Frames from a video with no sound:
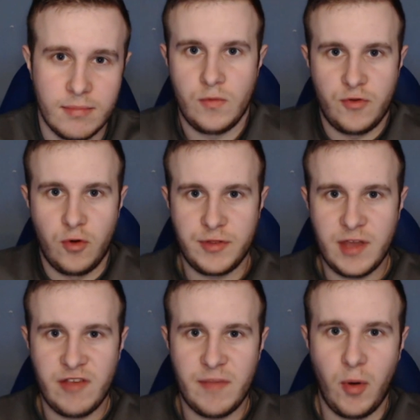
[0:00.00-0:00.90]
So
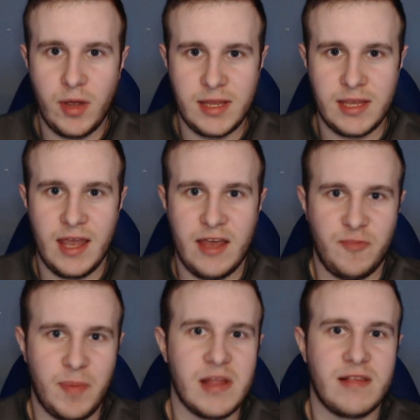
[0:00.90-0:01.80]
disappointing, yes,
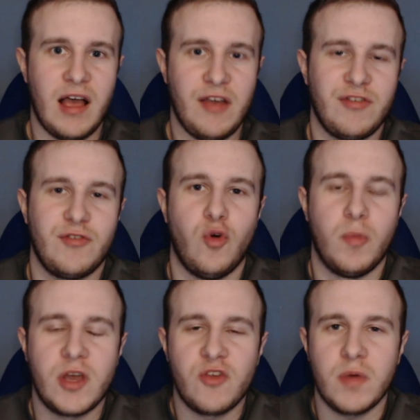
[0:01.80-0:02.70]
but disaster, no,
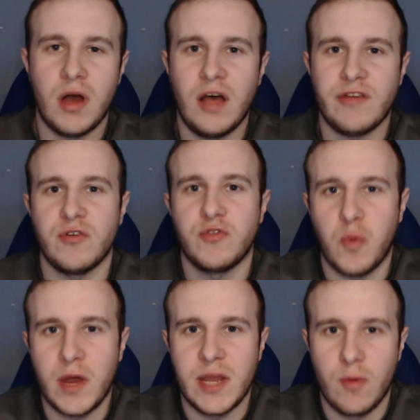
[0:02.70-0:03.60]
because we are still
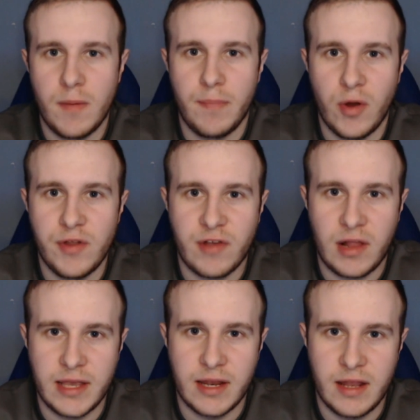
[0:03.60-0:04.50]
21 points
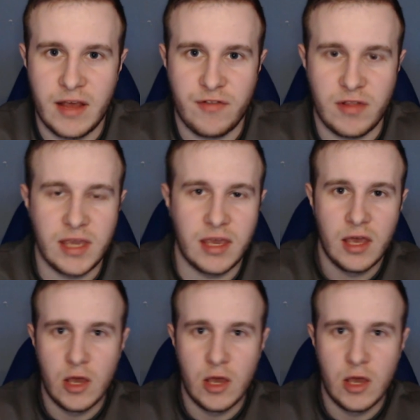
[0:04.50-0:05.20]
clear in this league.